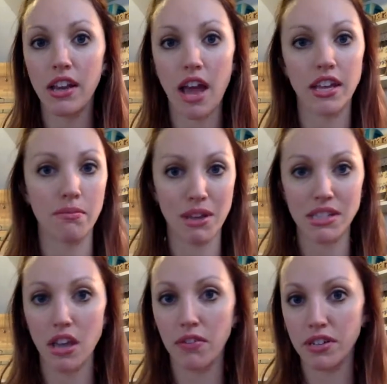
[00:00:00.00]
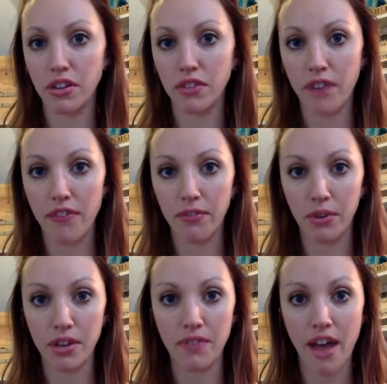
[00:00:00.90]
I give myself until
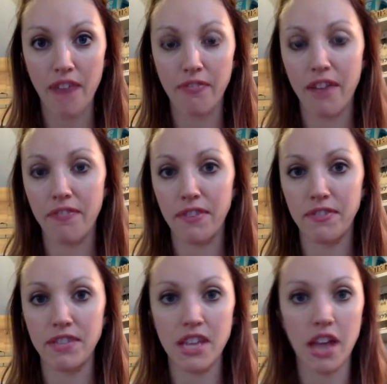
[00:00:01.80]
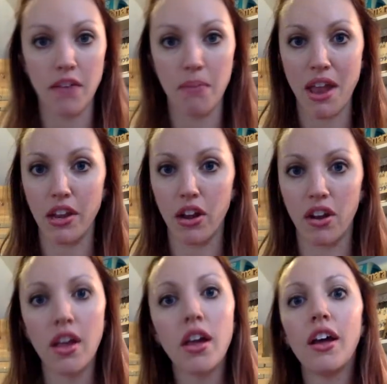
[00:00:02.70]
5:45, 5:50, kind of depending on,